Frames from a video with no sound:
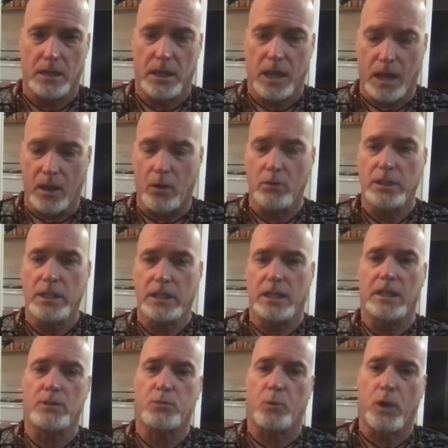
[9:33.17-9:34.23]
I only
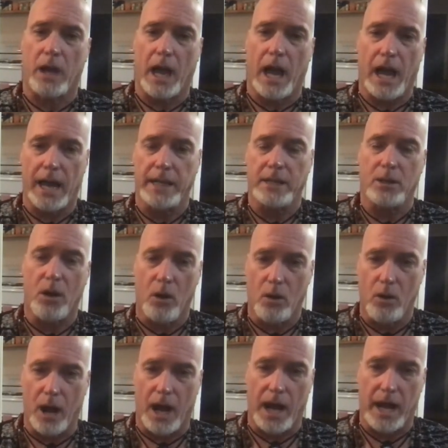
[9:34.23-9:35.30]
teach what I
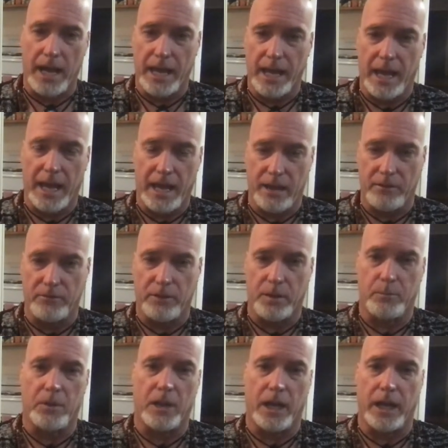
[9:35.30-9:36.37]
know I have
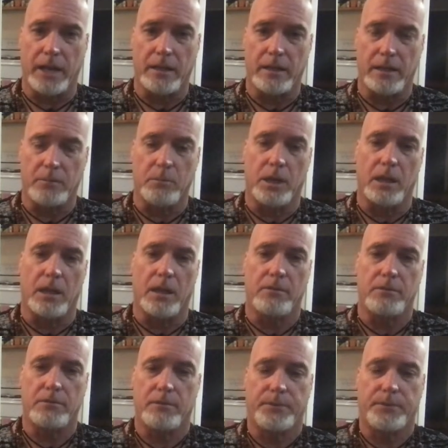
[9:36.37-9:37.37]
applied in my life